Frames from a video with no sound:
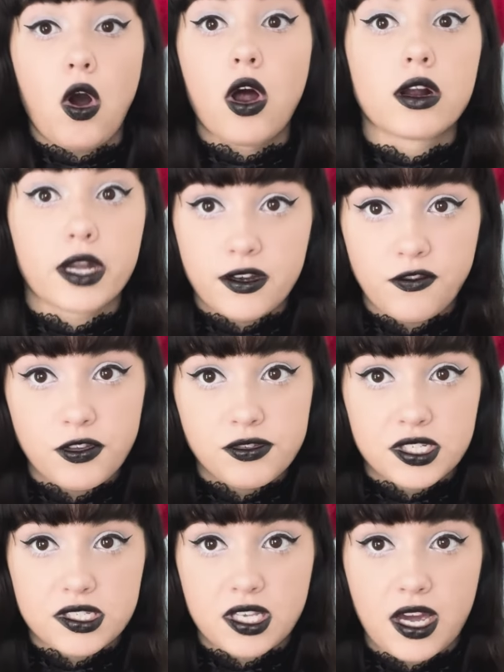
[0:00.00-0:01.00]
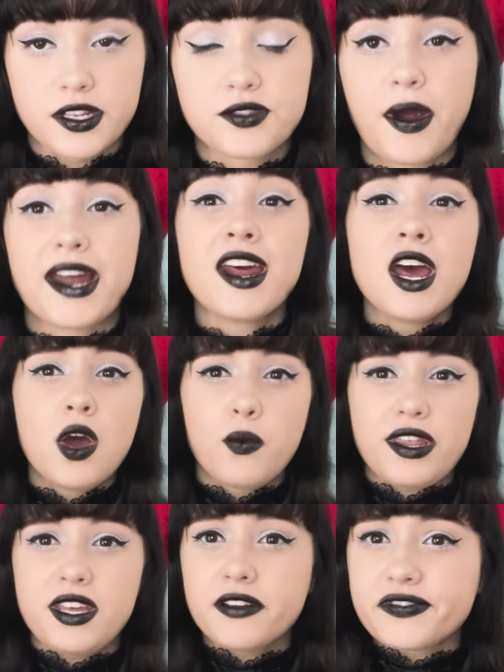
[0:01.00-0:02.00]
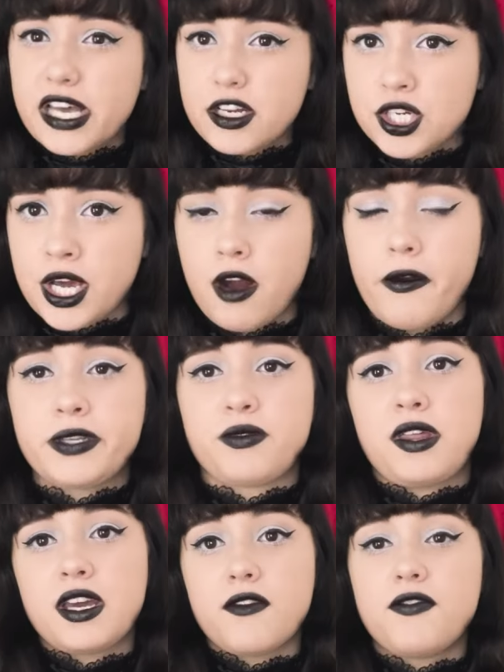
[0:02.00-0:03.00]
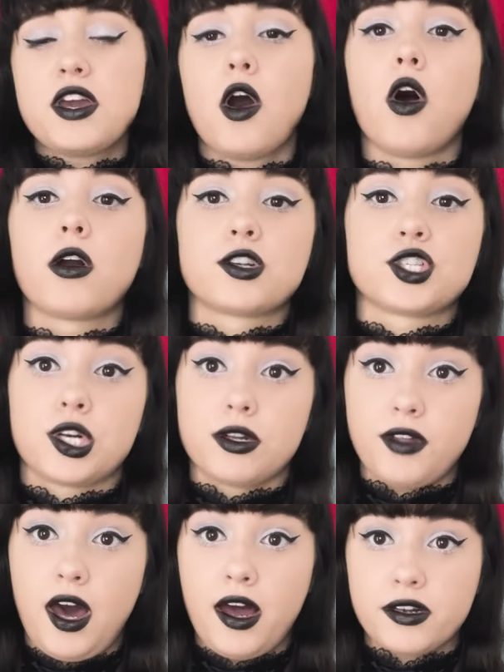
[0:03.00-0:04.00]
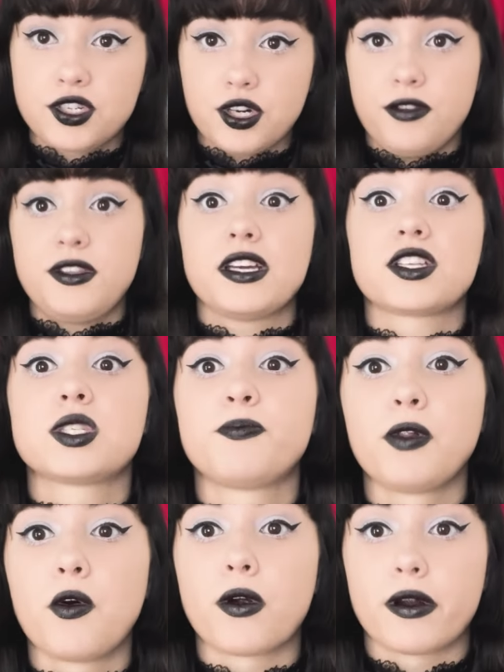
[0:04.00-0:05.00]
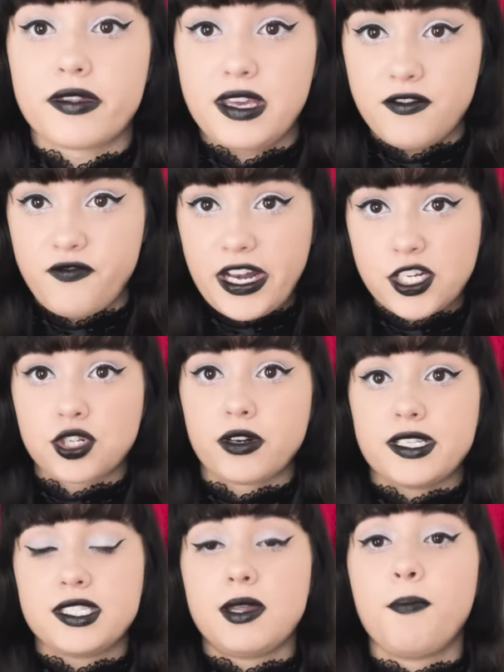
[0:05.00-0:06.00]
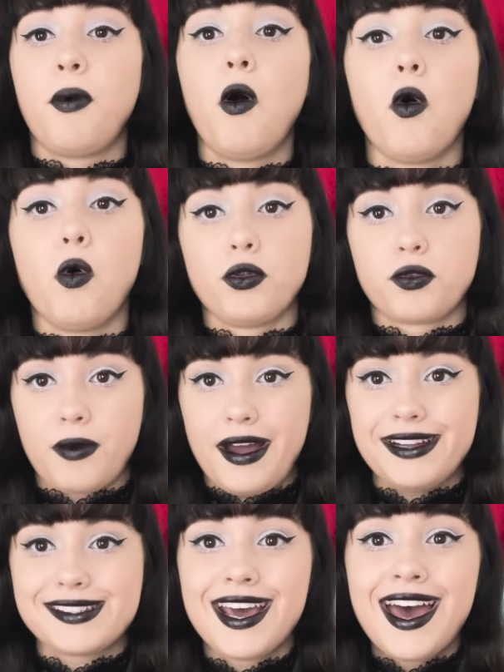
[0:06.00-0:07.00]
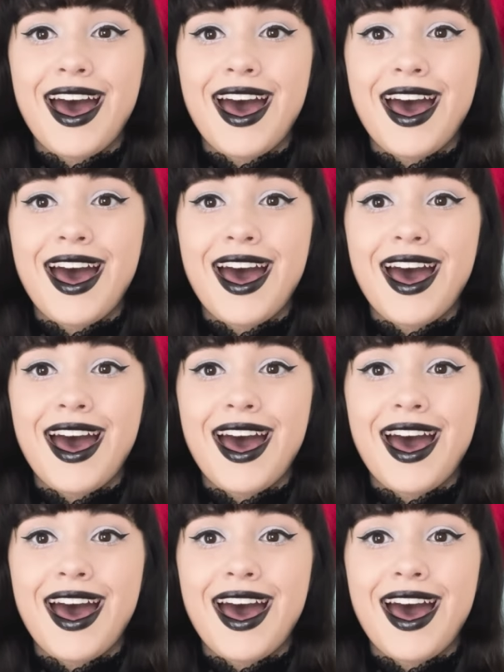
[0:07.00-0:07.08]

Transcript: are confusing signs, right? We think of Sagittarius, we think of the archer, the hunter, the explorer, the adventurous, the bold, right?